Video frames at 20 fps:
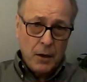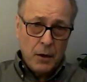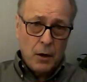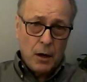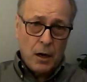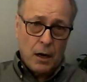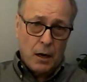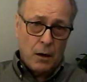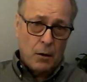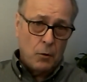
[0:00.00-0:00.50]

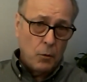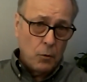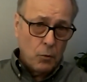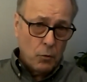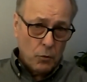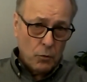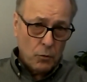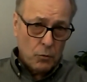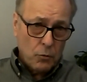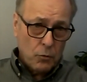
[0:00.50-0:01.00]

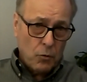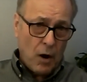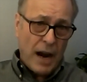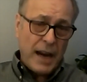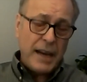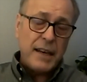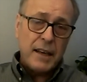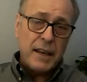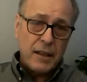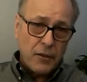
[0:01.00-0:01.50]

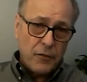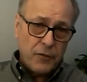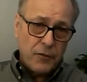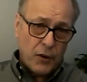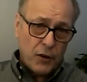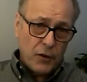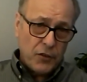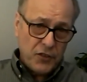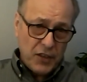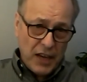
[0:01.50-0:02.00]
right in the
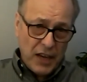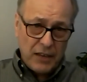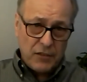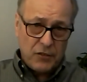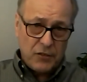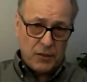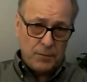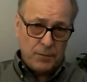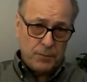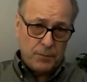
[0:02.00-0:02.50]
first
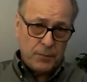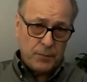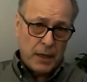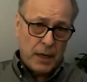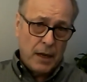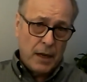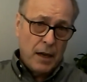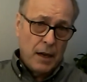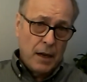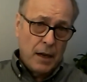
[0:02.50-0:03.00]
session.
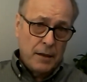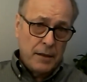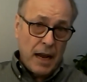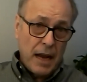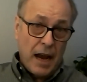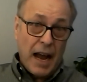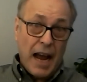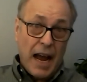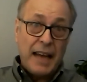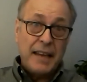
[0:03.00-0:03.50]

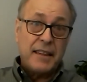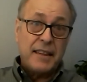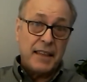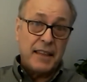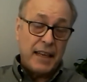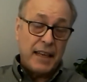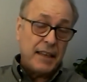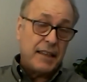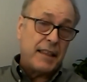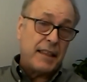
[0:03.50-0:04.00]
Now, I
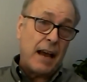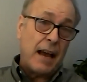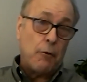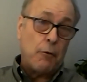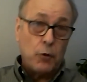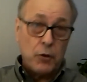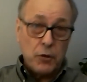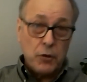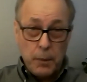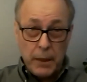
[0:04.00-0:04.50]
think that
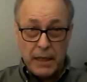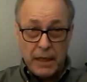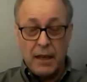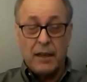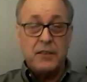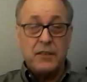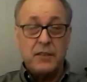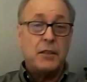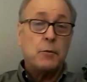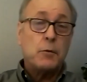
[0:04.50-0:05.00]
was
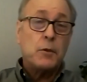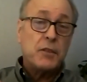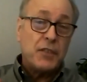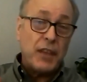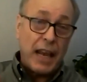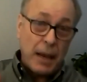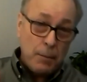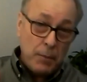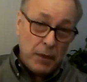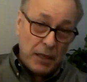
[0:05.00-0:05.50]
because it was
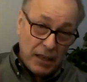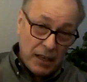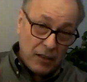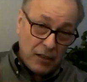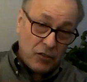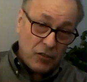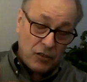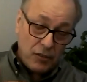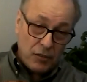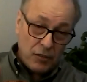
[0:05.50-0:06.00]

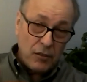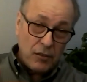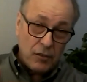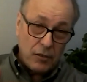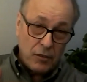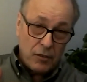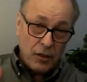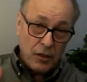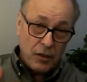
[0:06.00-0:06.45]
ammunition to